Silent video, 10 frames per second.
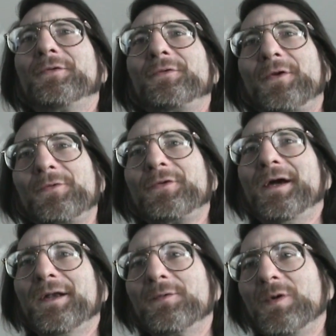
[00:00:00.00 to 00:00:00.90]

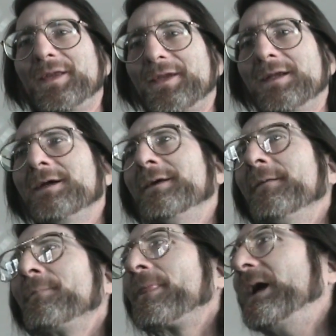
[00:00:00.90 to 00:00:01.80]
associated with it.
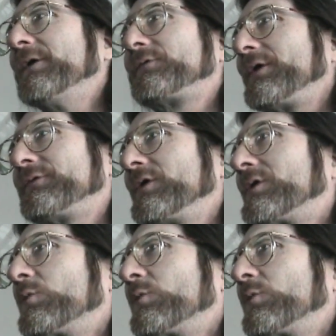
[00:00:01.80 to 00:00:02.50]
It's just your